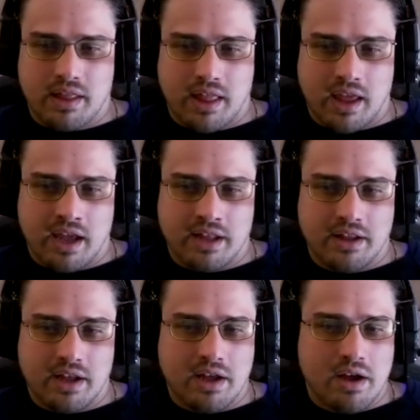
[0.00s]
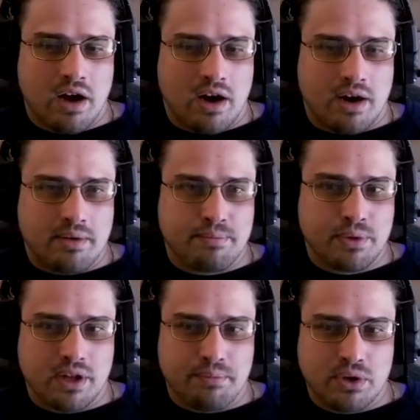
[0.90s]
It
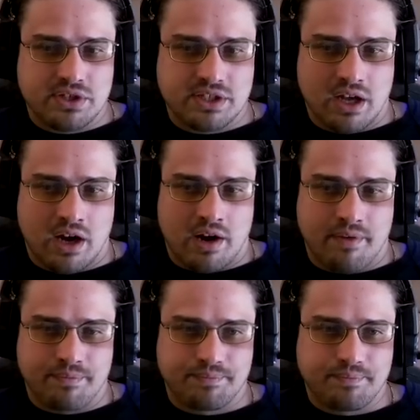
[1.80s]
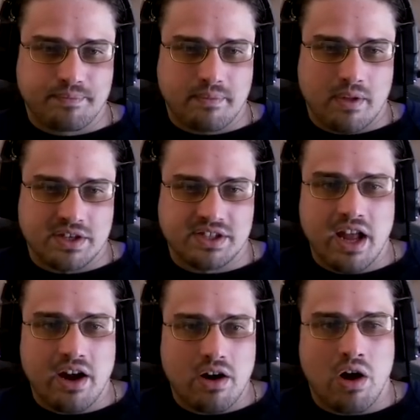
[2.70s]
puts
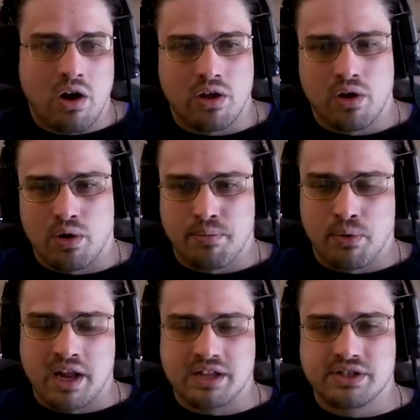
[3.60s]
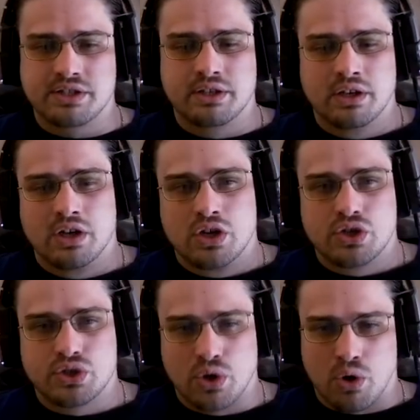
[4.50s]
snare on your opponents,
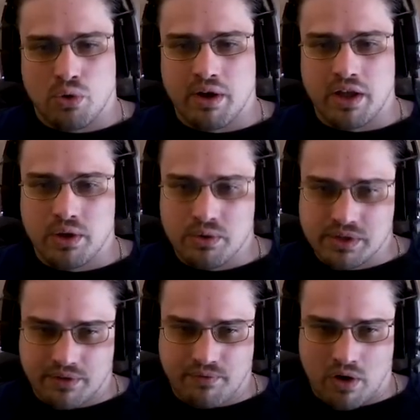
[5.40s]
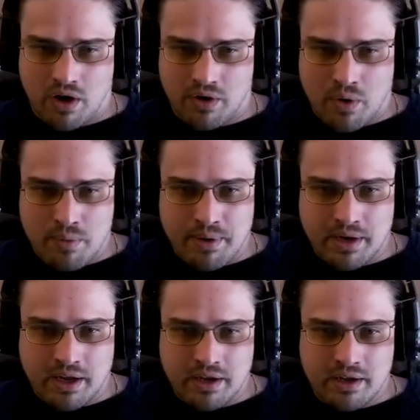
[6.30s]
so when you use it for an
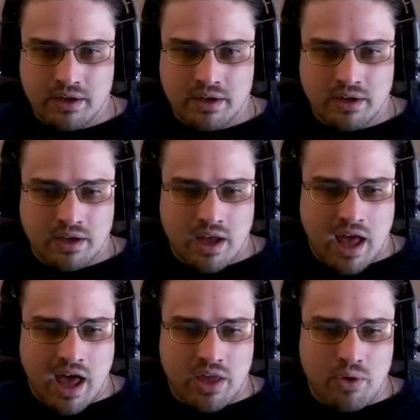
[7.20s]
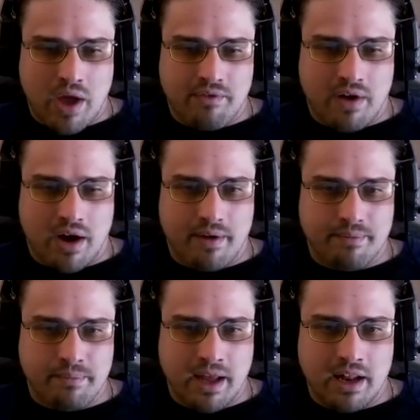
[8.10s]
opening and you have a
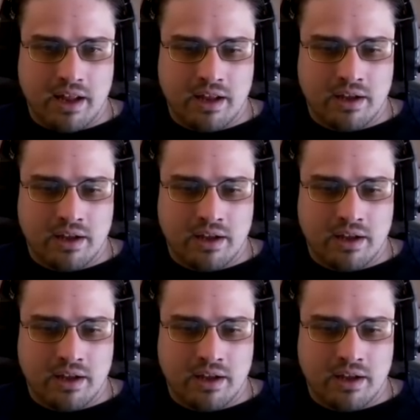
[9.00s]
melee